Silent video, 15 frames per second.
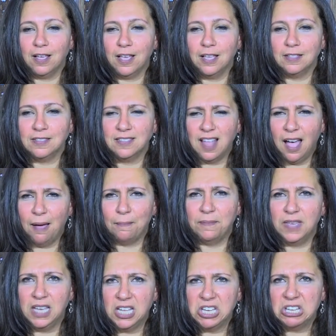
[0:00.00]
does that
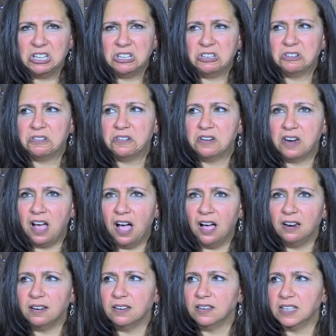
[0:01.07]
mean you're
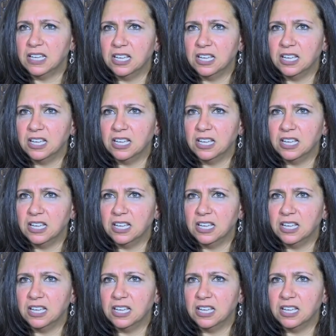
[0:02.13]
not